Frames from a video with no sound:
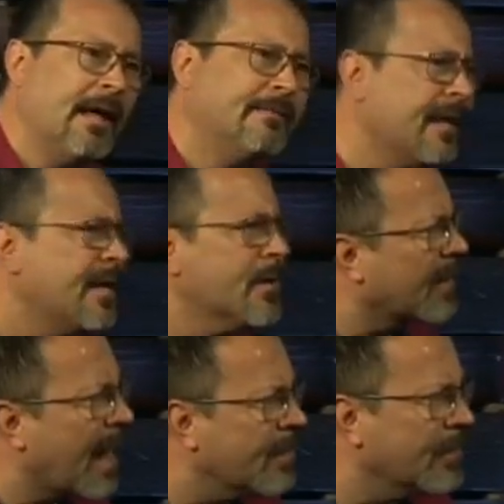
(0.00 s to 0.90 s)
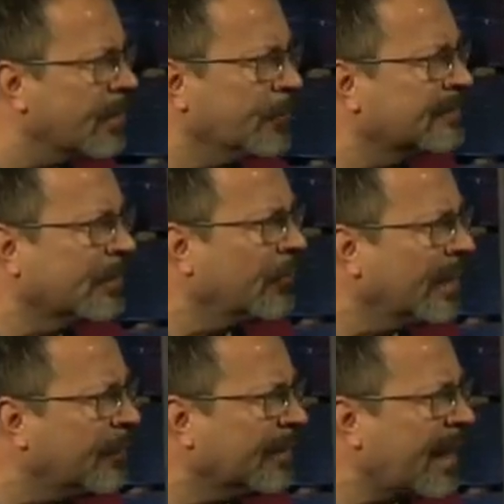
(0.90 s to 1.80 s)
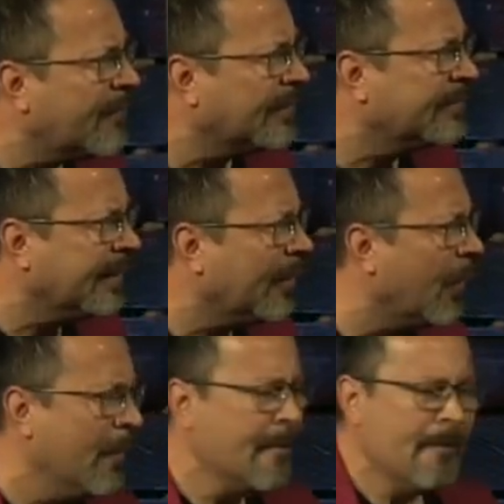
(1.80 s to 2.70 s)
And say, you know what, I don't always agree with every single